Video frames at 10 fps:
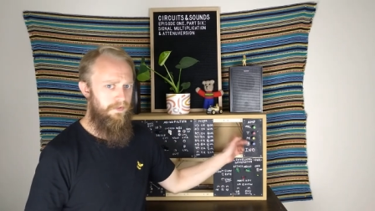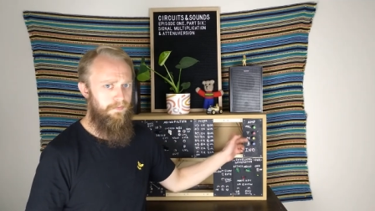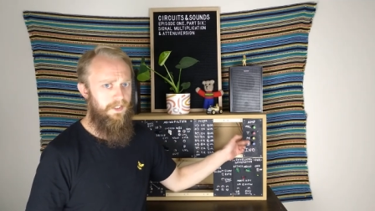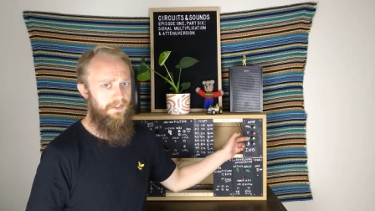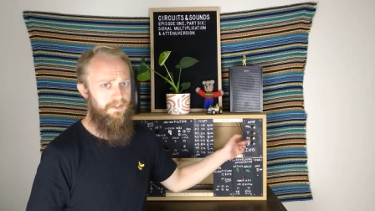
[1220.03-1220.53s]
talked
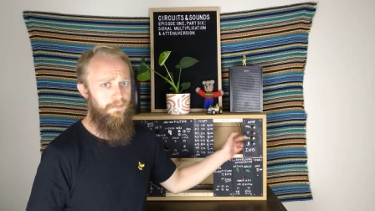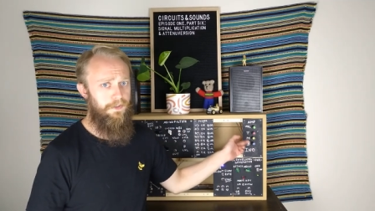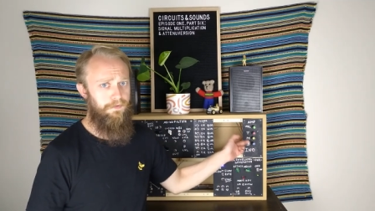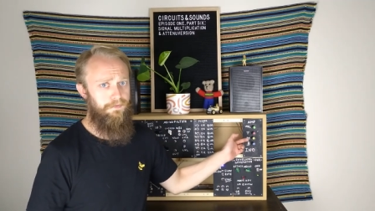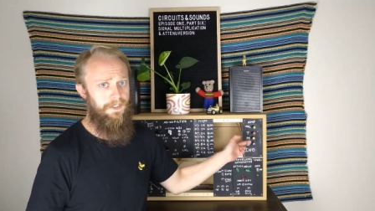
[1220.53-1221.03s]
about this
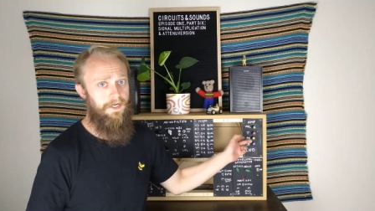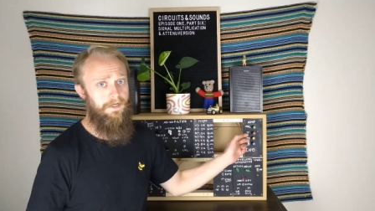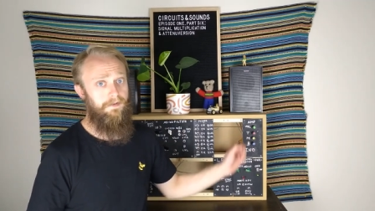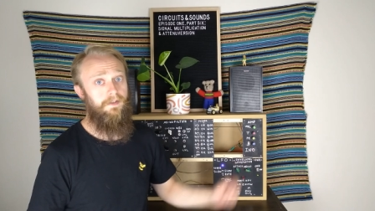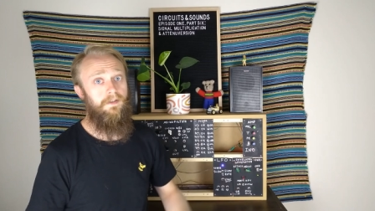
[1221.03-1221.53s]
module
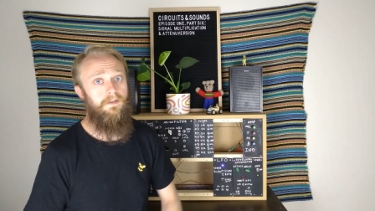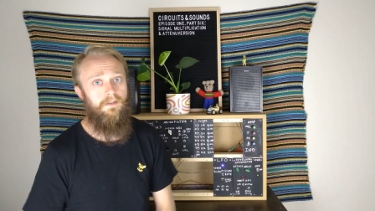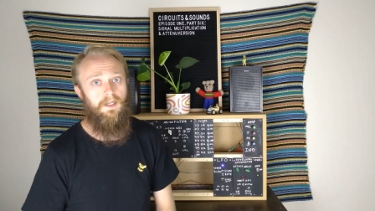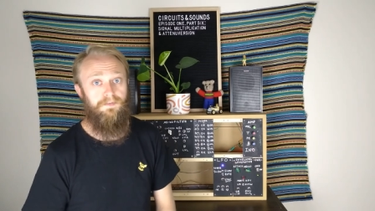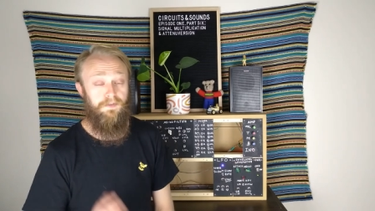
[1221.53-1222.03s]
yet,
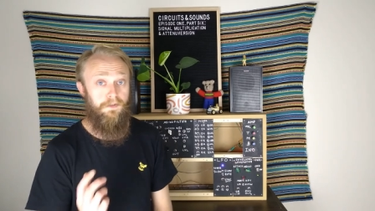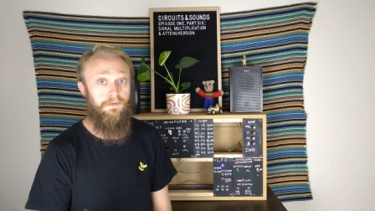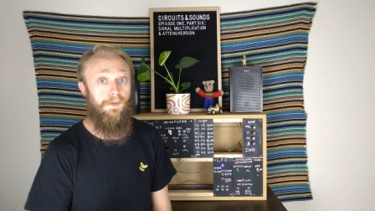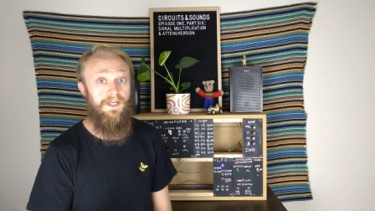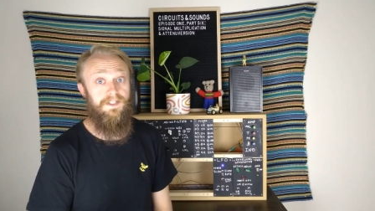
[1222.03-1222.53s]
and for good
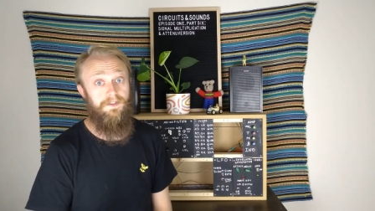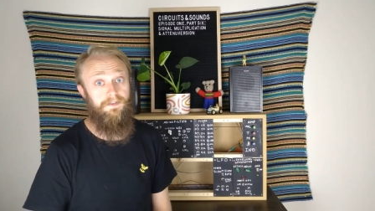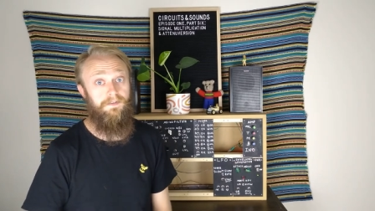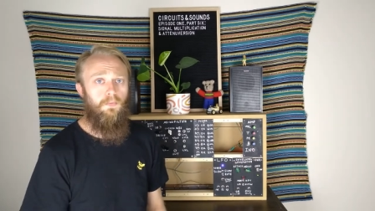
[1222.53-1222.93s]
reason.